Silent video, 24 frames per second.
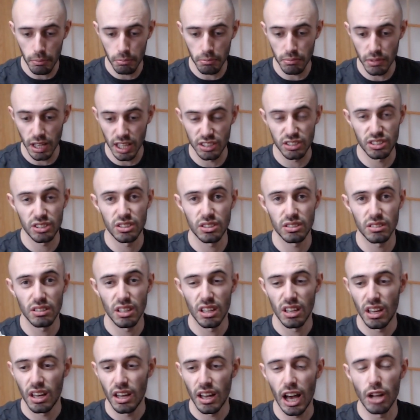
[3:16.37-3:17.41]
It's
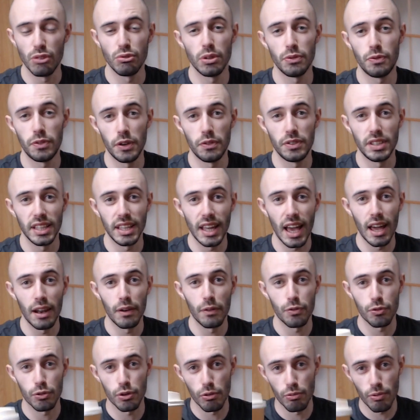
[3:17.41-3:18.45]
150 yen
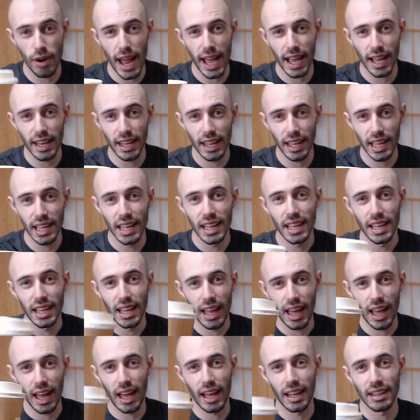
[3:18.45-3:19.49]
for a regular
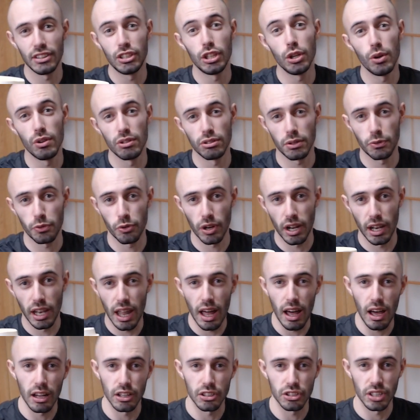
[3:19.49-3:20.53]
and 200 for a
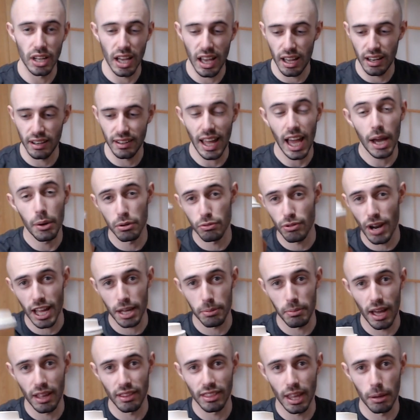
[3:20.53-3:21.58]
large, and I would
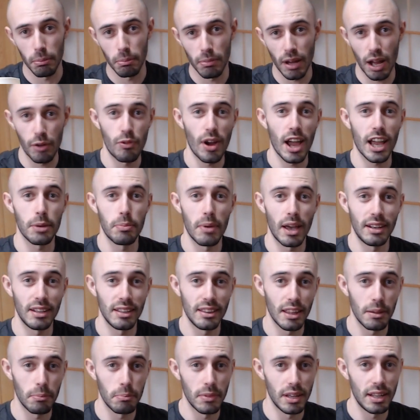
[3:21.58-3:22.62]
recommend them. I recommended
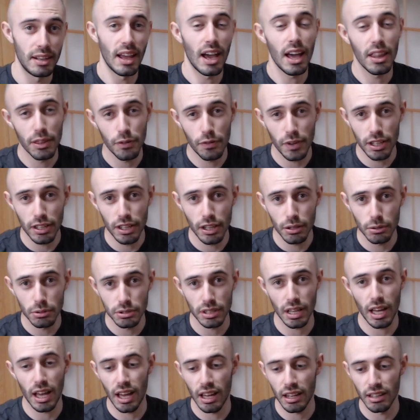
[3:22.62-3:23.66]
them in other videos
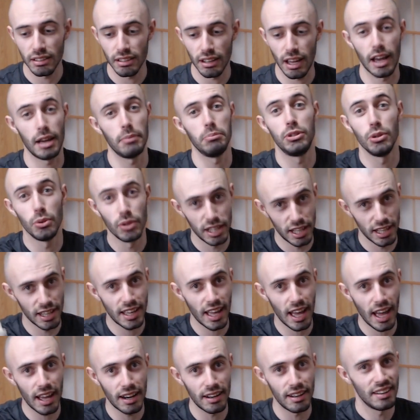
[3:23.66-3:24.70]
and I'm doing it
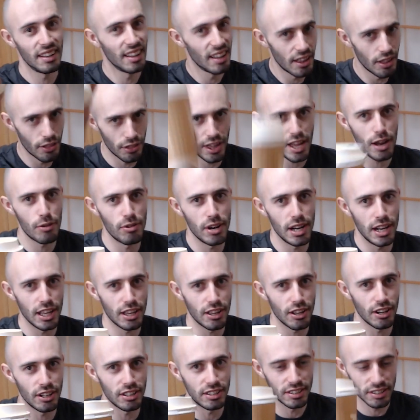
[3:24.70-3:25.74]
again. They're really
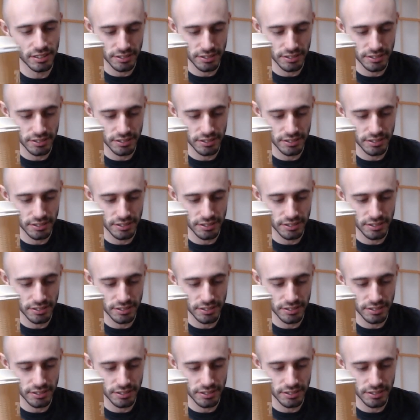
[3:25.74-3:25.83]
good.